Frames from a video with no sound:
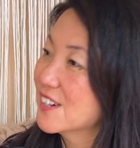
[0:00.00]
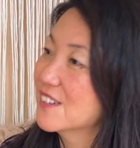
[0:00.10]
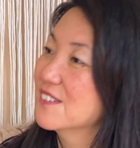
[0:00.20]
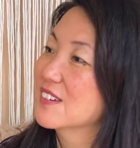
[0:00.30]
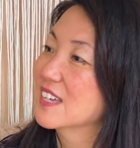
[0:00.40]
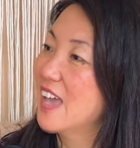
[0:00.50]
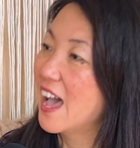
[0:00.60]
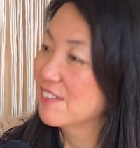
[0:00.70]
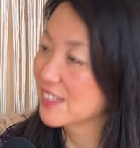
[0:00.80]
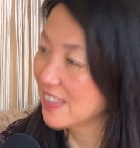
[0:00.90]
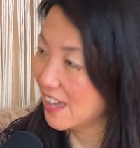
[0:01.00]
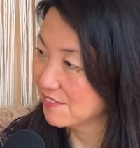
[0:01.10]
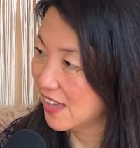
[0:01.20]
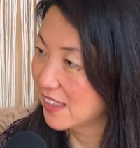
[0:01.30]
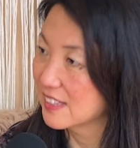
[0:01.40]
so having
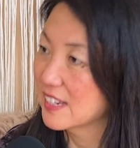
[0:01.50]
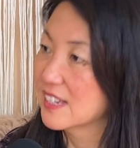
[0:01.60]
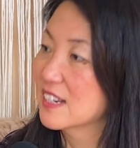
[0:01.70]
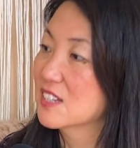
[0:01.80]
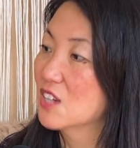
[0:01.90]
that validate